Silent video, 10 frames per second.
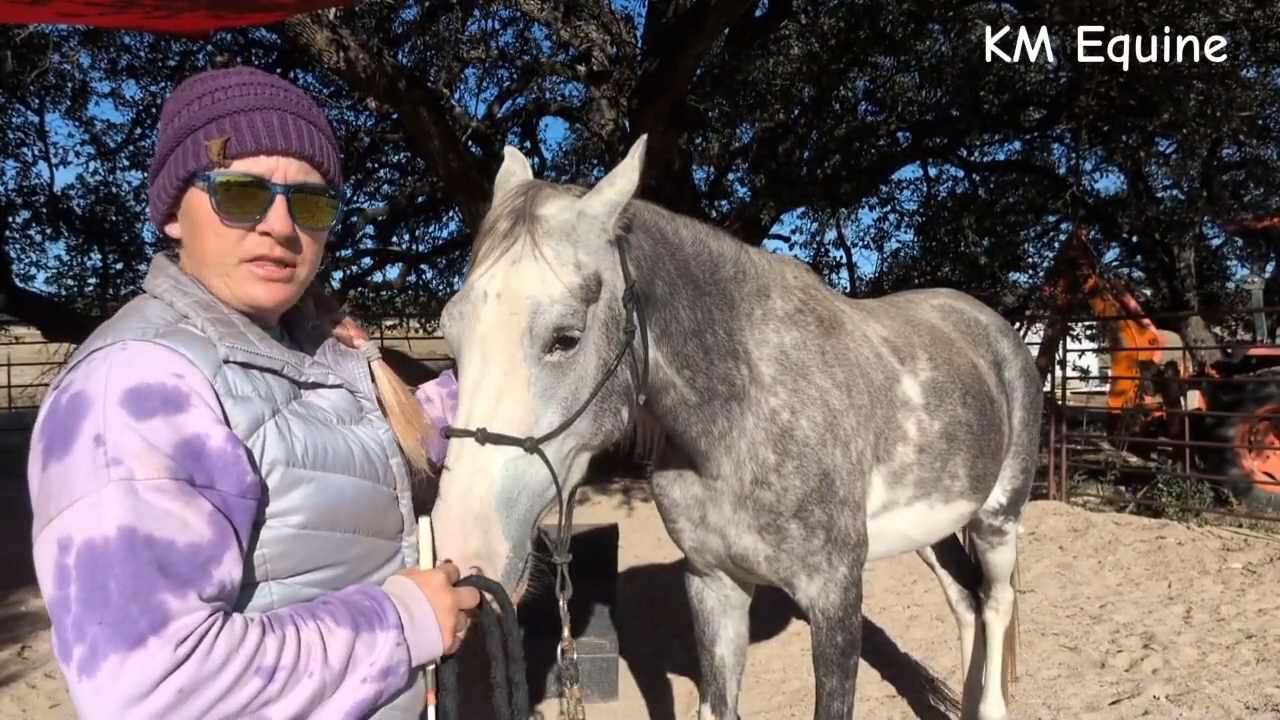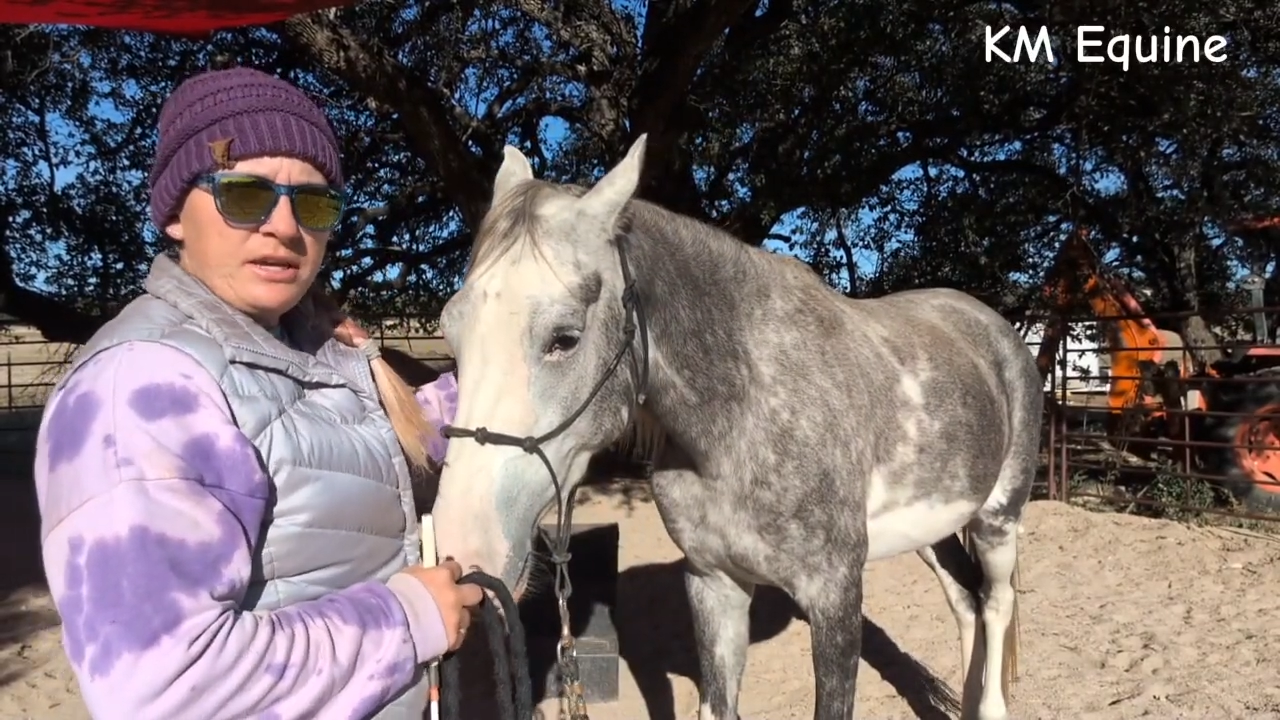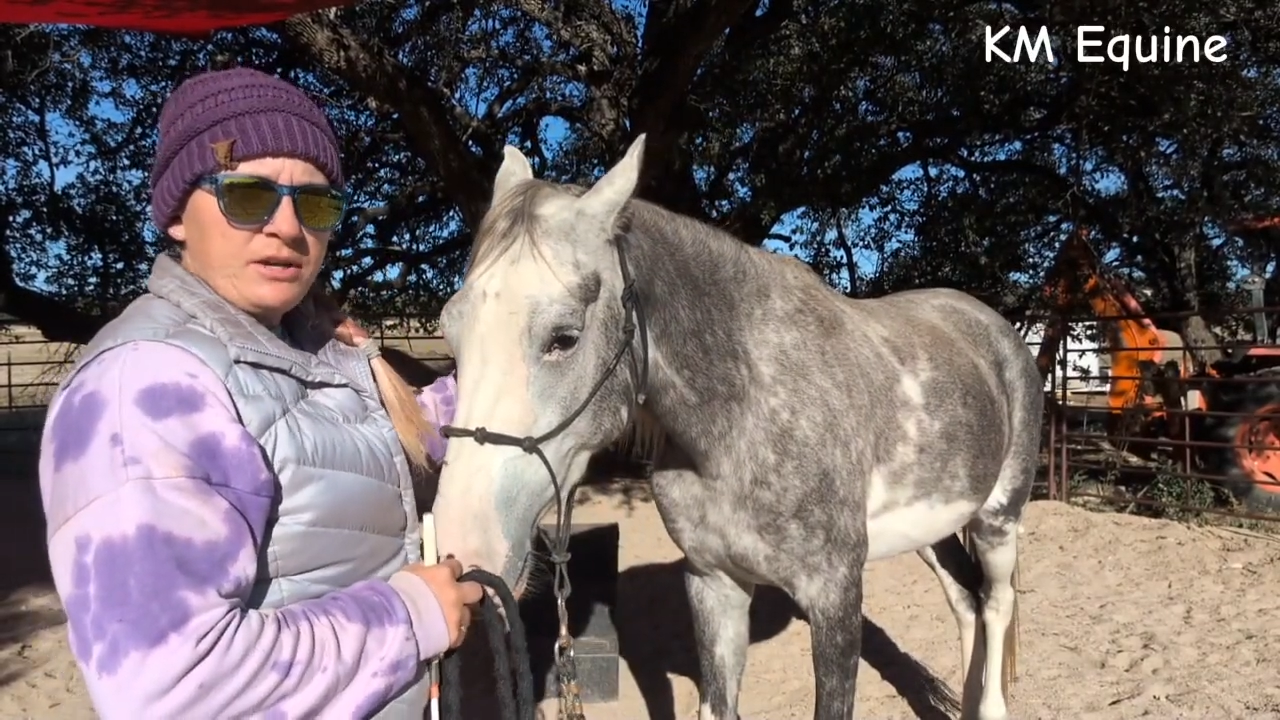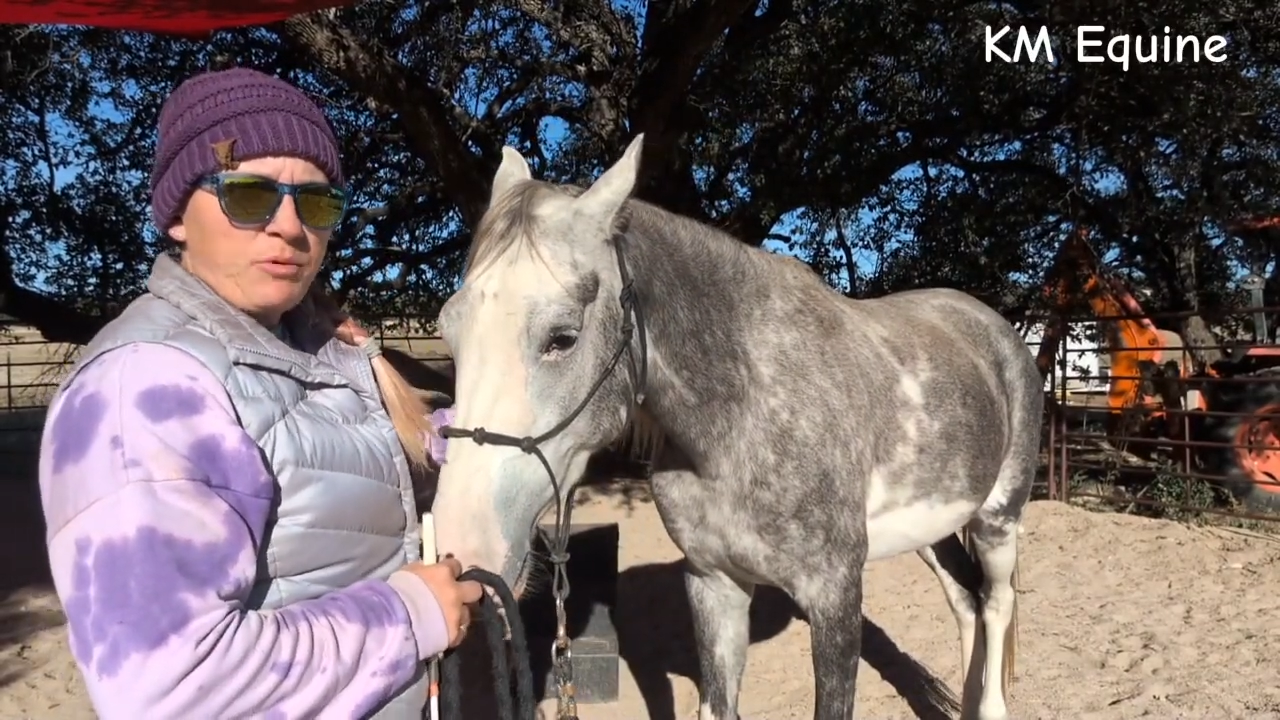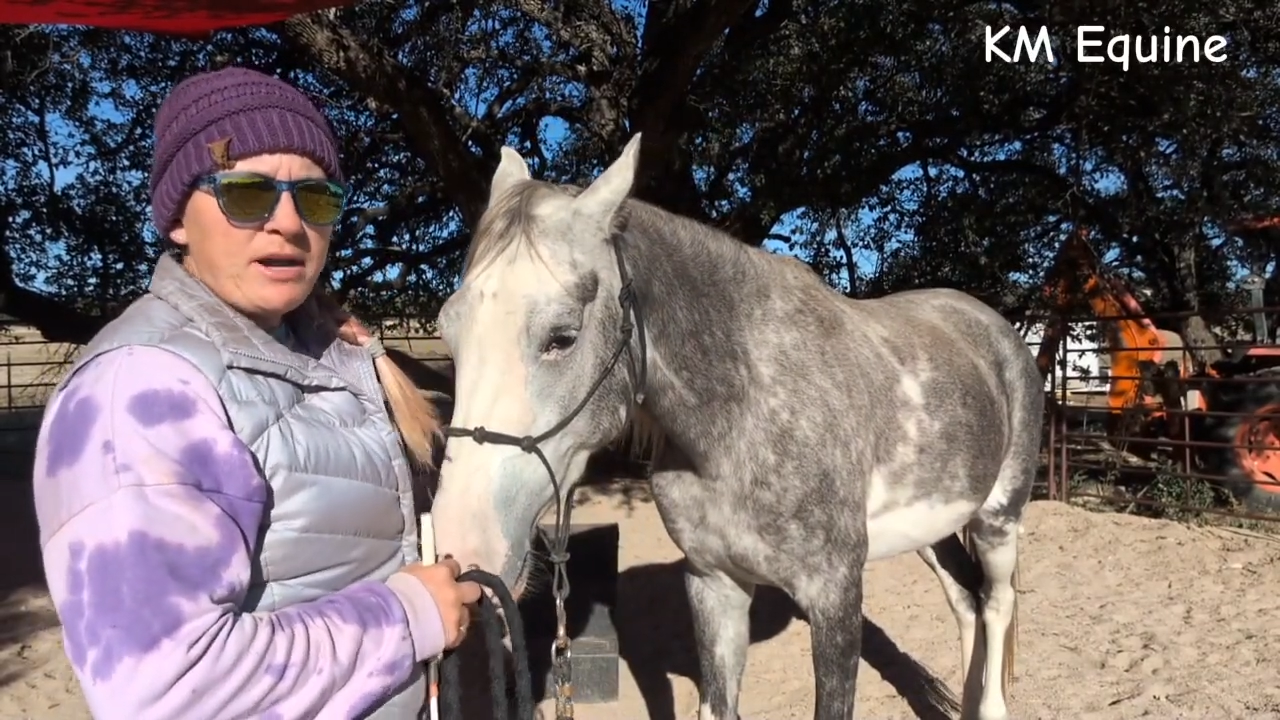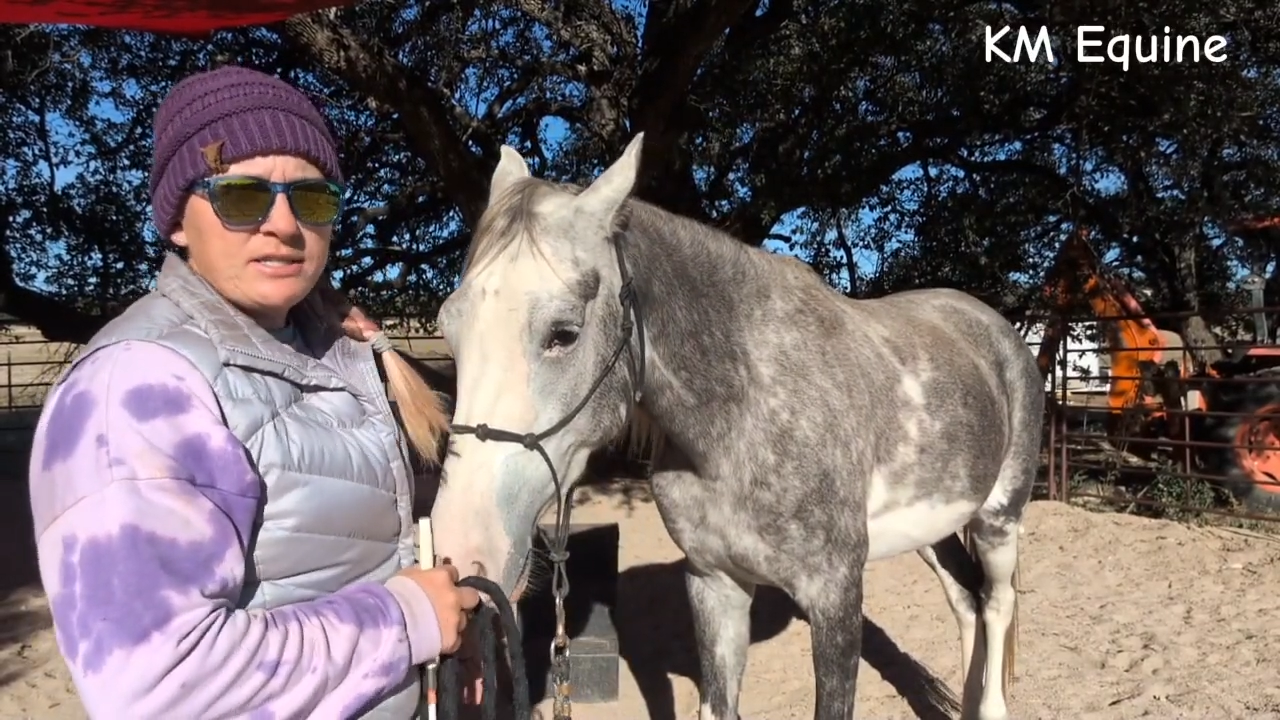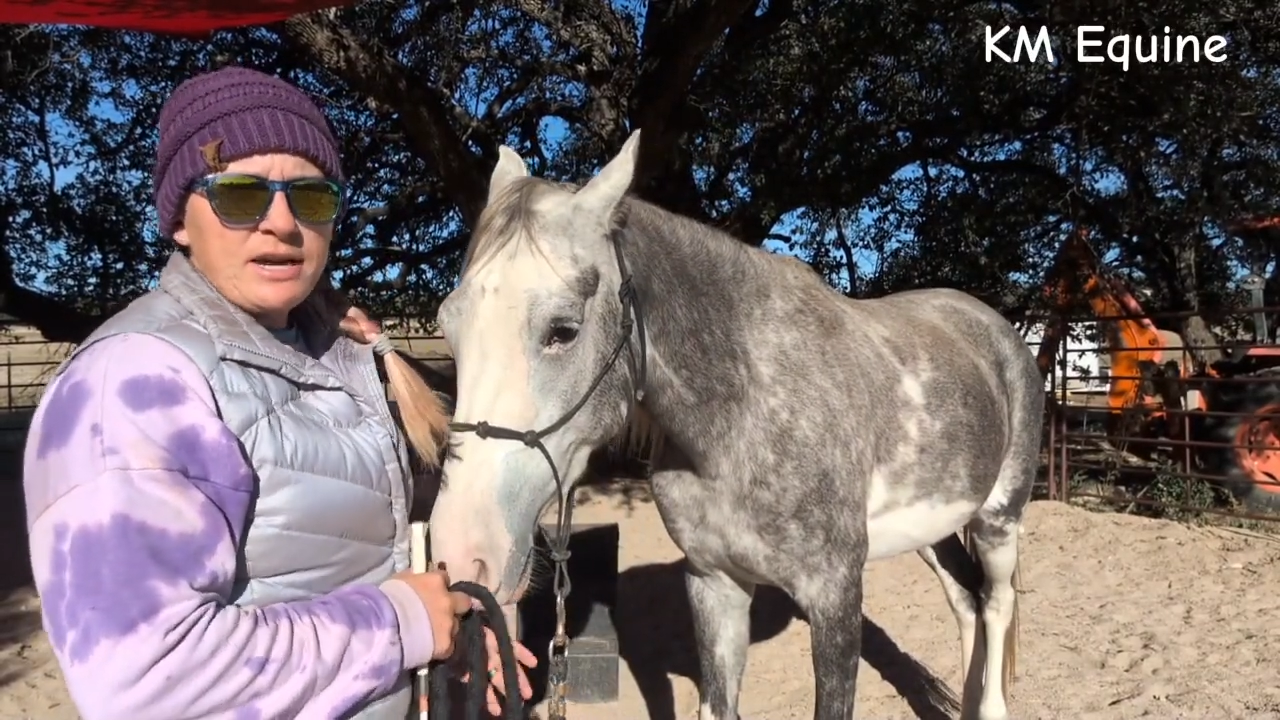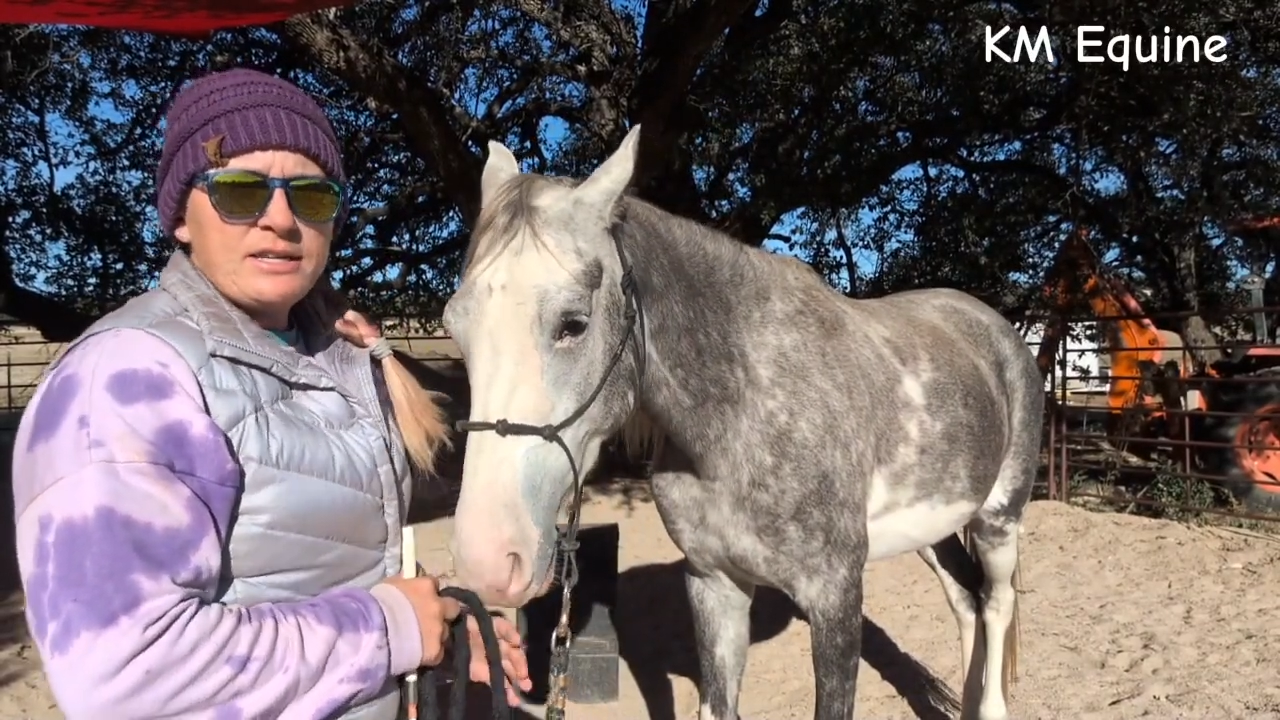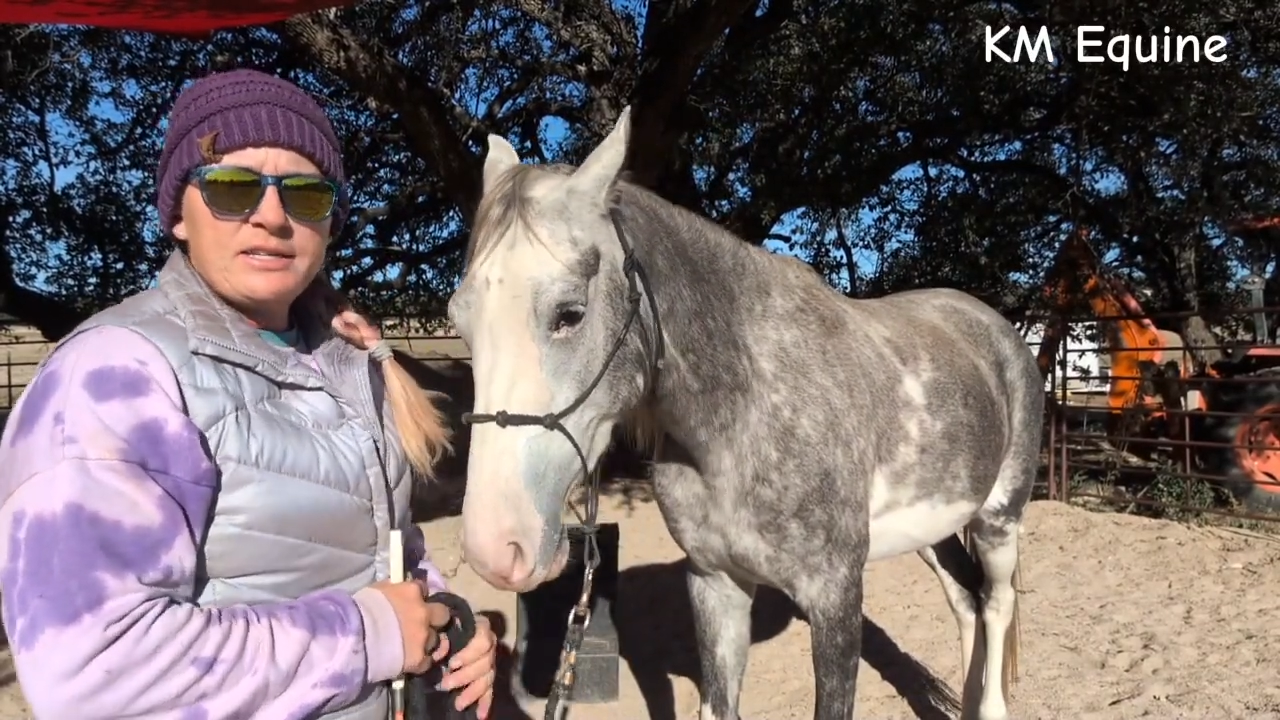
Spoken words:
the right side